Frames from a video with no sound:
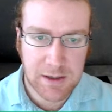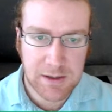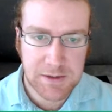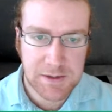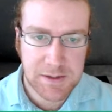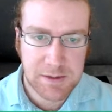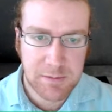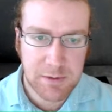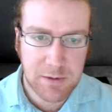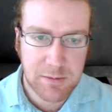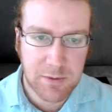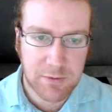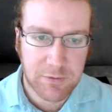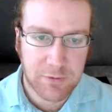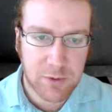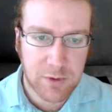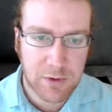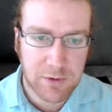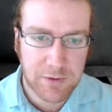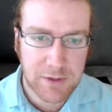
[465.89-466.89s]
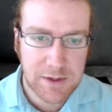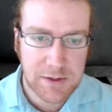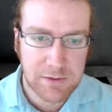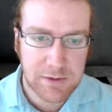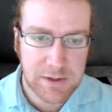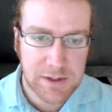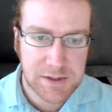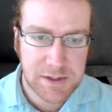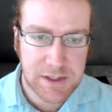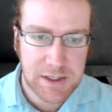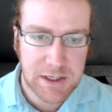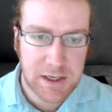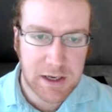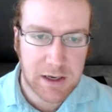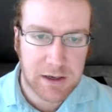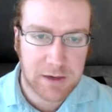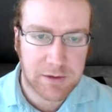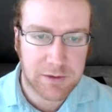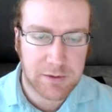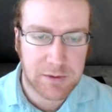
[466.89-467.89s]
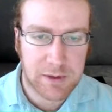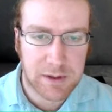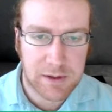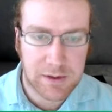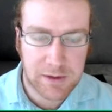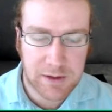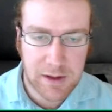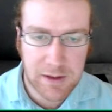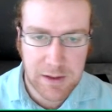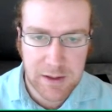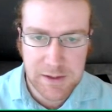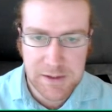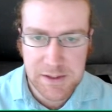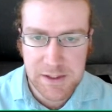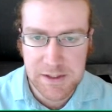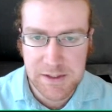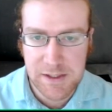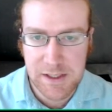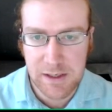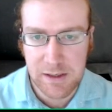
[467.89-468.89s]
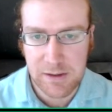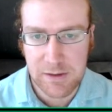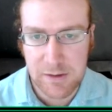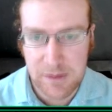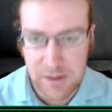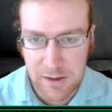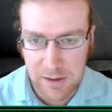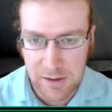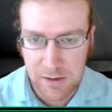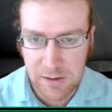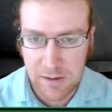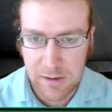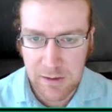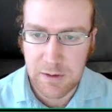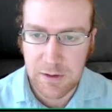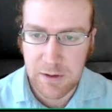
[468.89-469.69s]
Similar to before, if I do this, then he can cut through and kill all that, so that's not a good thing.